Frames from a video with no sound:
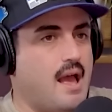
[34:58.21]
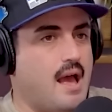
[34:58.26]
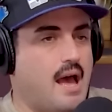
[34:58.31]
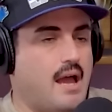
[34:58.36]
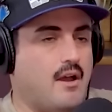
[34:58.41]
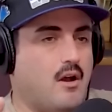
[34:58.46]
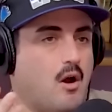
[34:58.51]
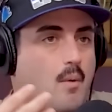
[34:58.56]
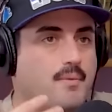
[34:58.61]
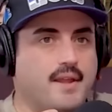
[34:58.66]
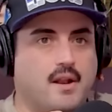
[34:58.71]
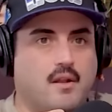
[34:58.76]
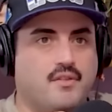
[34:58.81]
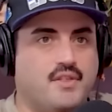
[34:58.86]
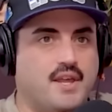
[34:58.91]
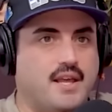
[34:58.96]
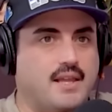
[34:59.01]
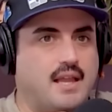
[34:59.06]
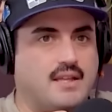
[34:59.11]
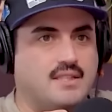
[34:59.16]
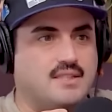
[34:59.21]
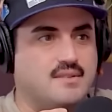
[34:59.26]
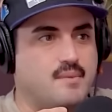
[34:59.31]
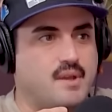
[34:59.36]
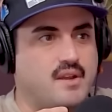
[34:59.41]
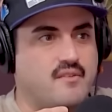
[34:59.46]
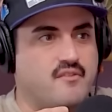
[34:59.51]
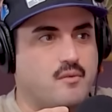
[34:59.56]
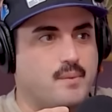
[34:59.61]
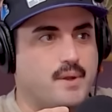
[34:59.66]
I hope they don't think less of
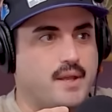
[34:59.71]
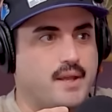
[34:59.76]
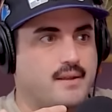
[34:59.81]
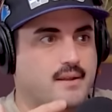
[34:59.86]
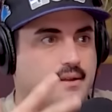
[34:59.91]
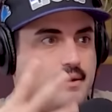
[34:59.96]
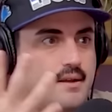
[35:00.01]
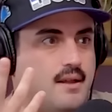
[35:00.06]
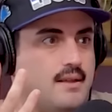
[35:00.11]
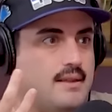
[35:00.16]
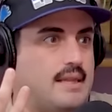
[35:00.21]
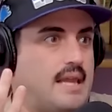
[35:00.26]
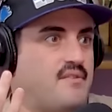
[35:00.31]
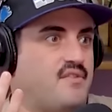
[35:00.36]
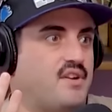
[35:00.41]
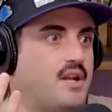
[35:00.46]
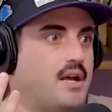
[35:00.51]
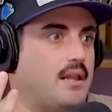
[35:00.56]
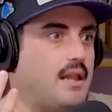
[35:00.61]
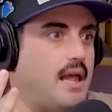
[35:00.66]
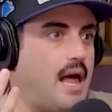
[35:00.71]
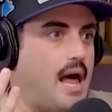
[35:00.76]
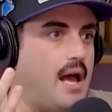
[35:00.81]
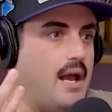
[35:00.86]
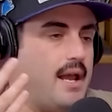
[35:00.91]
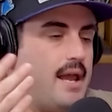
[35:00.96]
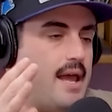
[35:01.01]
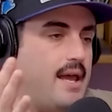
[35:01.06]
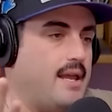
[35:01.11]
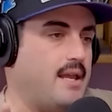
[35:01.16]
me for being eleven
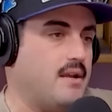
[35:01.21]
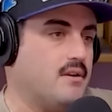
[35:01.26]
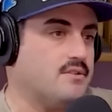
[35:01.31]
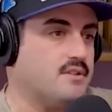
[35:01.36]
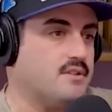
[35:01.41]
o'clock. Hey, here's a